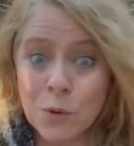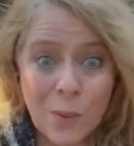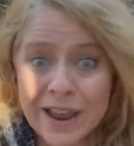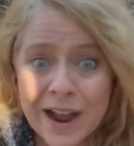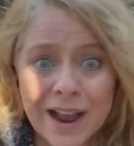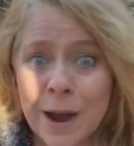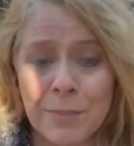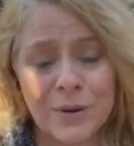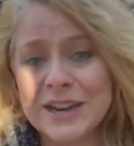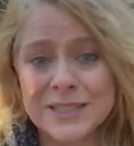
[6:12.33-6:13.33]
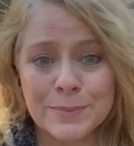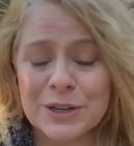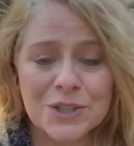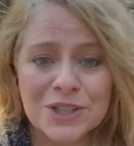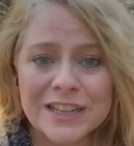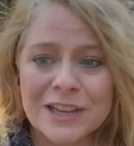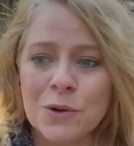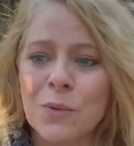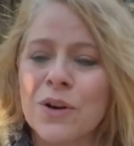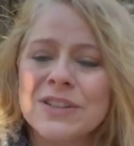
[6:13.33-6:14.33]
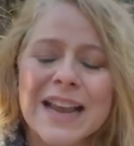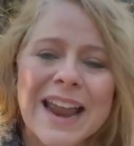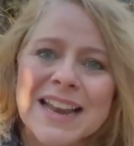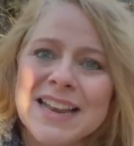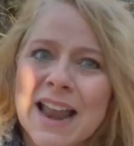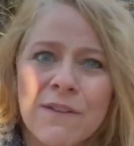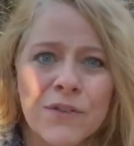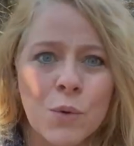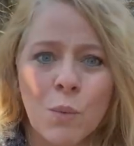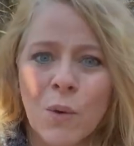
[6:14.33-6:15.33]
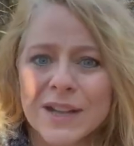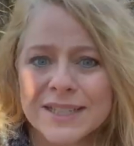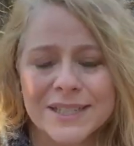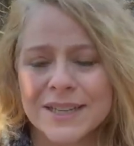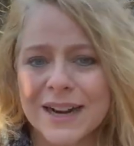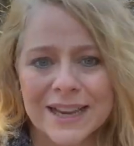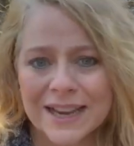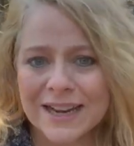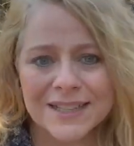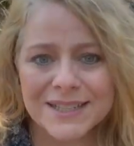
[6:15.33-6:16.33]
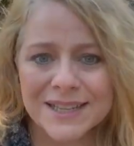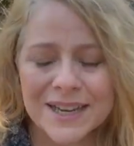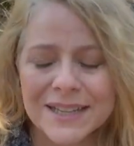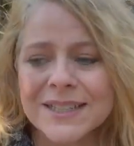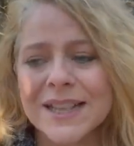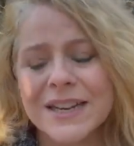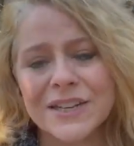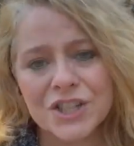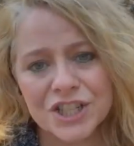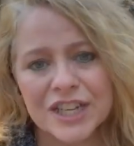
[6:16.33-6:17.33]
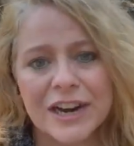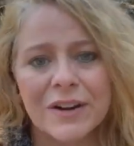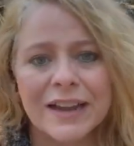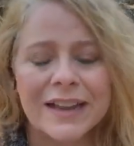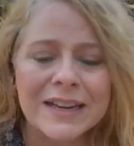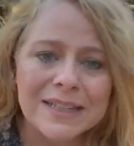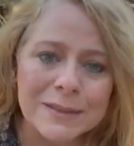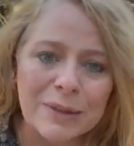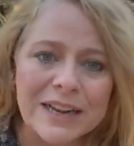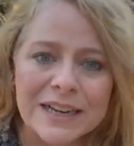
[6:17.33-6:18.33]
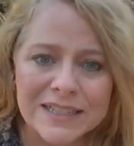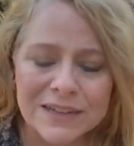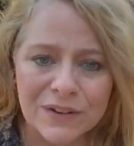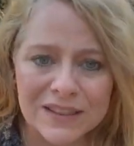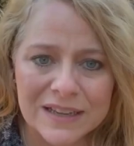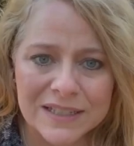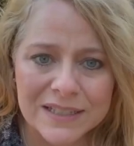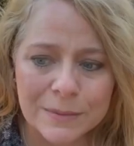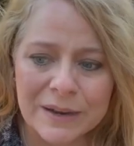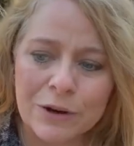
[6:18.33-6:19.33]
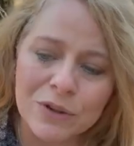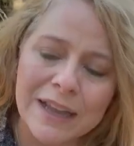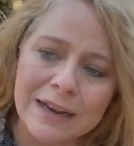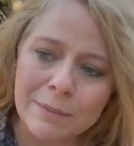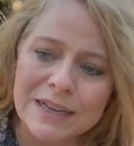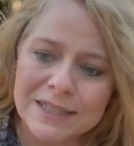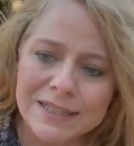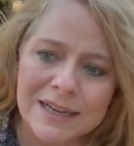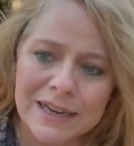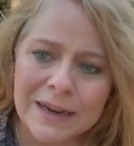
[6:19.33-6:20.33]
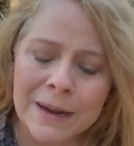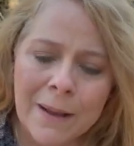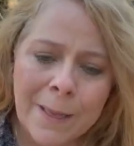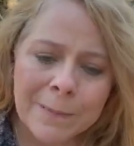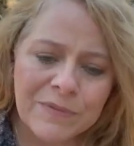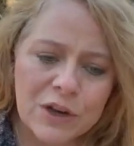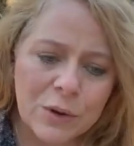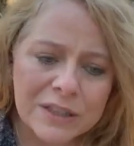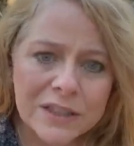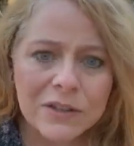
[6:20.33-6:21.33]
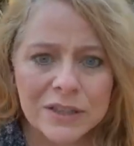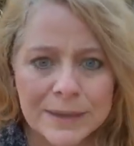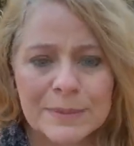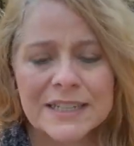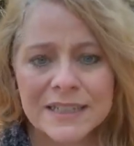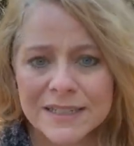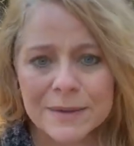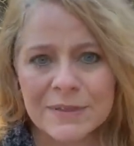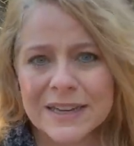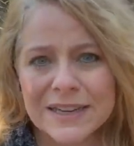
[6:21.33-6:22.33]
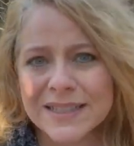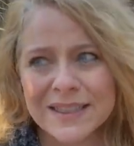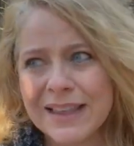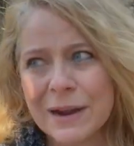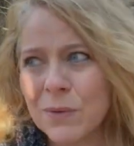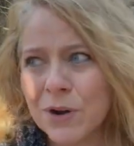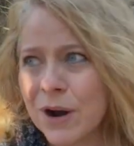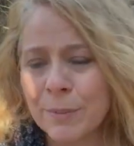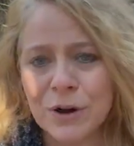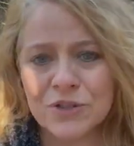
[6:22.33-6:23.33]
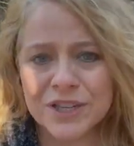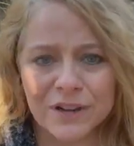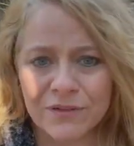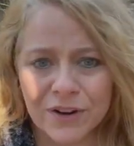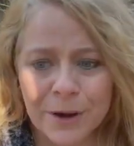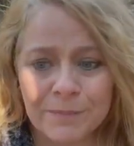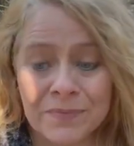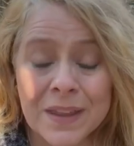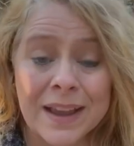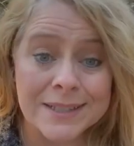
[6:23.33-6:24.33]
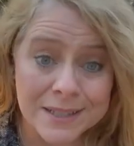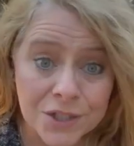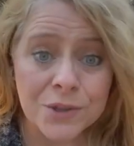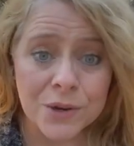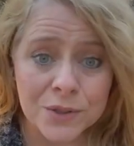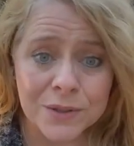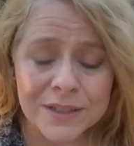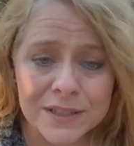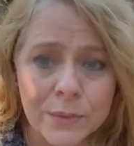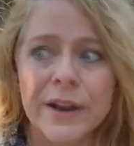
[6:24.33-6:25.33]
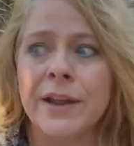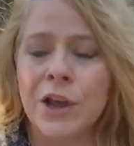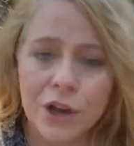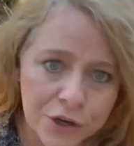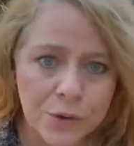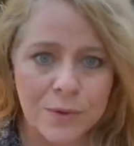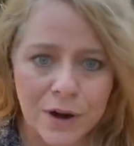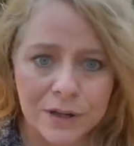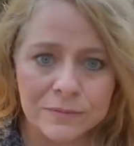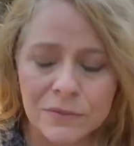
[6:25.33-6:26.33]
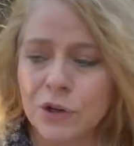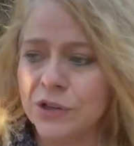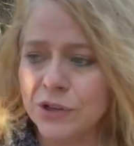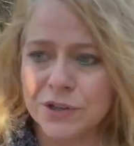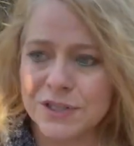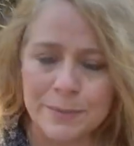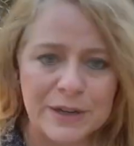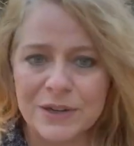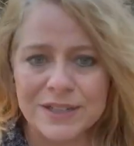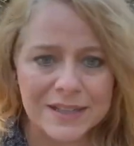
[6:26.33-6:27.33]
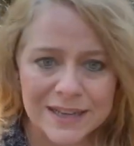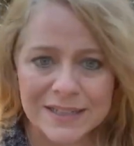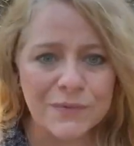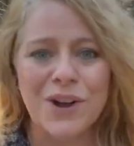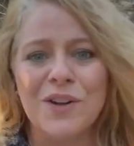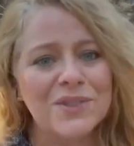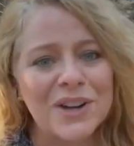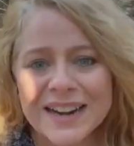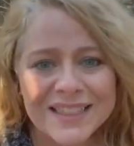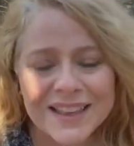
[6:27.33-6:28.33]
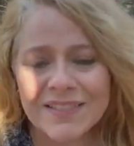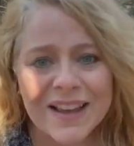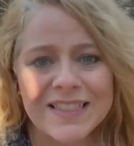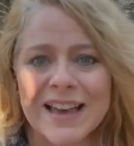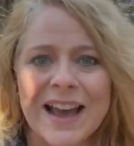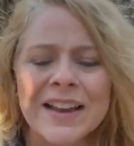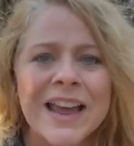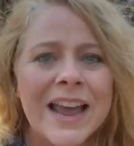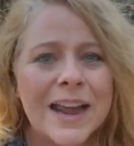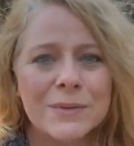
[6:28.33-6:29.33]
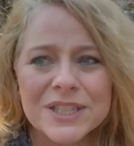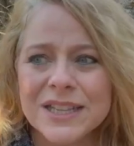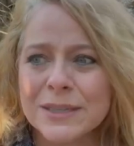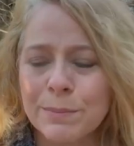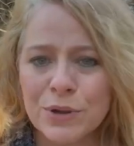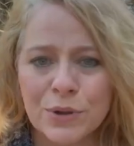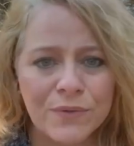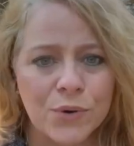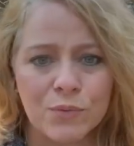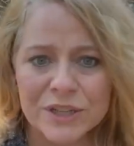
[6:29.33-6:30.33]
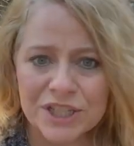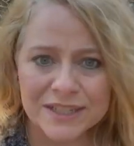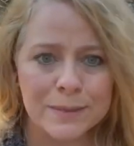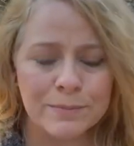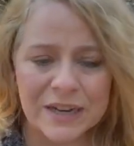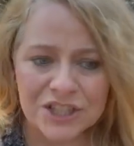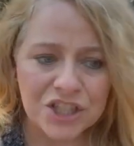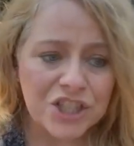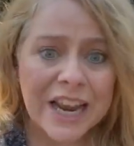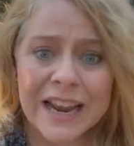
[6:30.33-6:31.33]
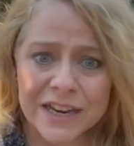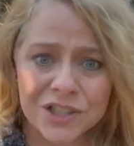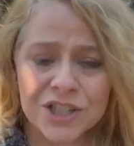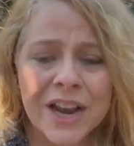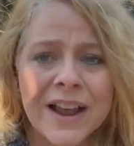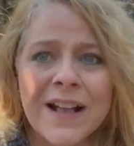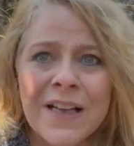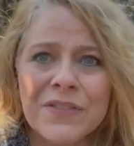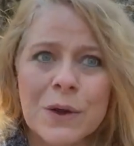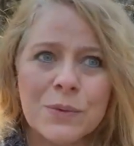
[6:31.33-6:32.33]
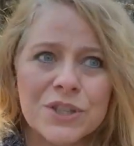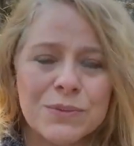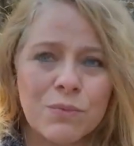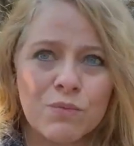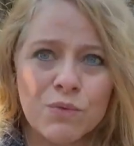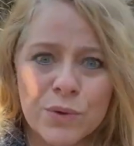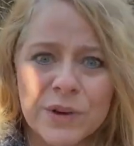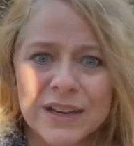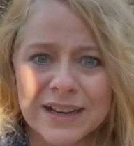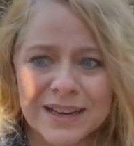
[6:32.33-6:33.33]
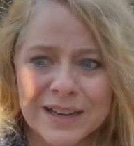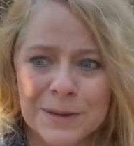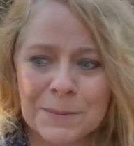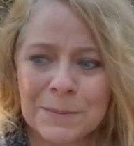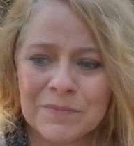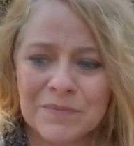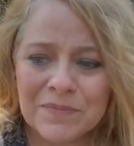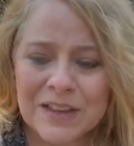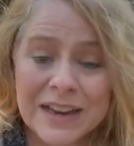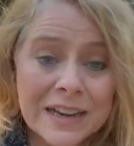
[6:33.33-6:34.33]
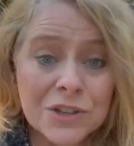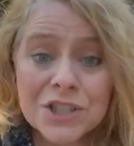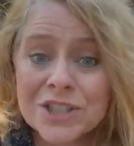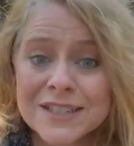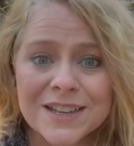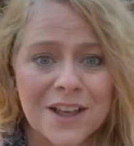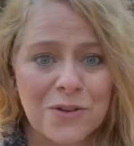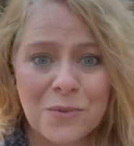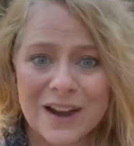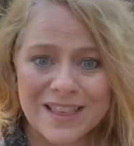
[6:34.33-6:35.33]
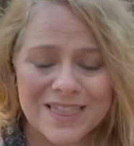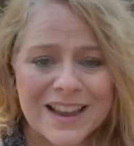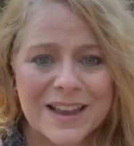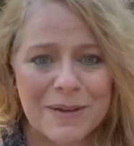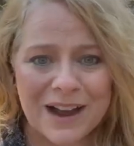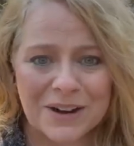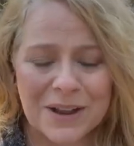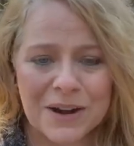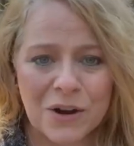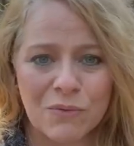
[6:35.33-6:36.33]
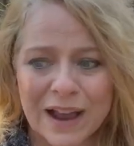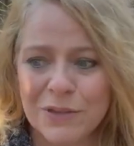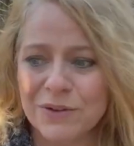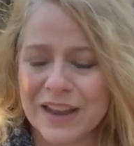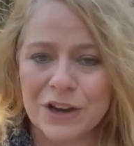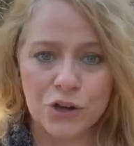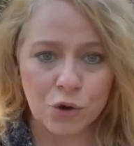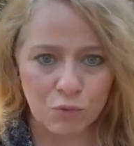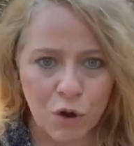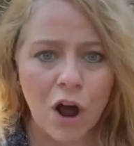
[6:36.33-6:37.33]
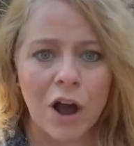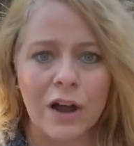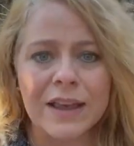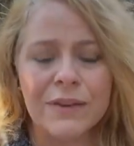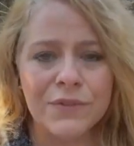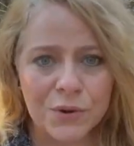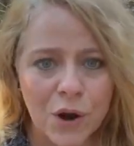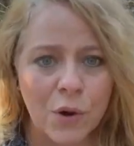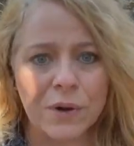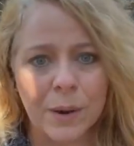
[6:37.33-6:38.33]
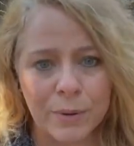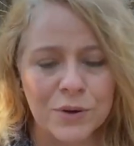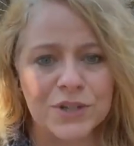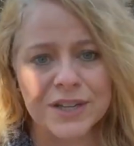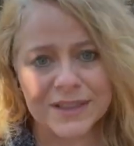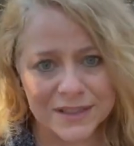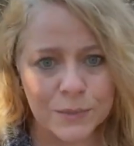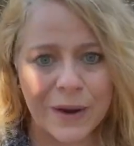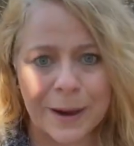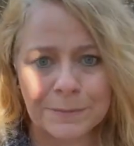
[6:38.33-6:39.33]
I operate spiritually in the world. And never once did I get a sense that in sharing and explaining different things to me or letting me see, you know, a little glimpse into some things, that they were approaching it from, and since you don't do it this way, you're wrong, or your spirit is less evolved, or anything like that. It was this beautiful, rich exchange that was rooted in, and here's just another way to think about it, rather than you're wrong if you don't approach it this way.